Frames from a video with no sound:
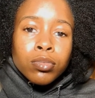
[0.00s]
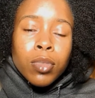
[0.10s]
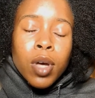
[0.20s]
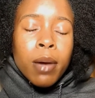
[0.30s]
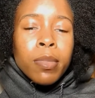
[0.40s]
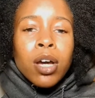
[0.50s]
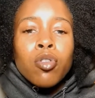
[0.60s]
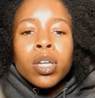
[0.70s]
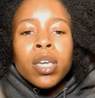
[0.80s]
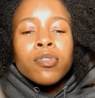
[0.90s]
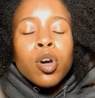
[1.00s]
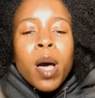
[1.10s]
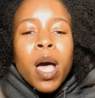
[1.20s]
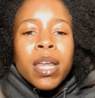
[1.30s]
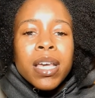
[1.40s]
I'm not going to give
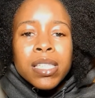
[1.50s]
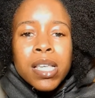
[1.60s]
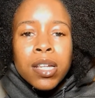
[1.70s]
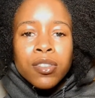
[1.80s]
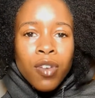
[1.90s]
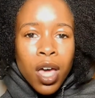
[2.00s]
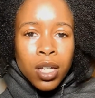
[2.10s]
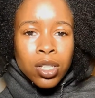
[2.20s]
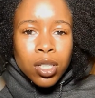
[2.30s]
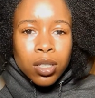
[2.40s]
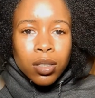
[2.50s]
nobody that satisfaction.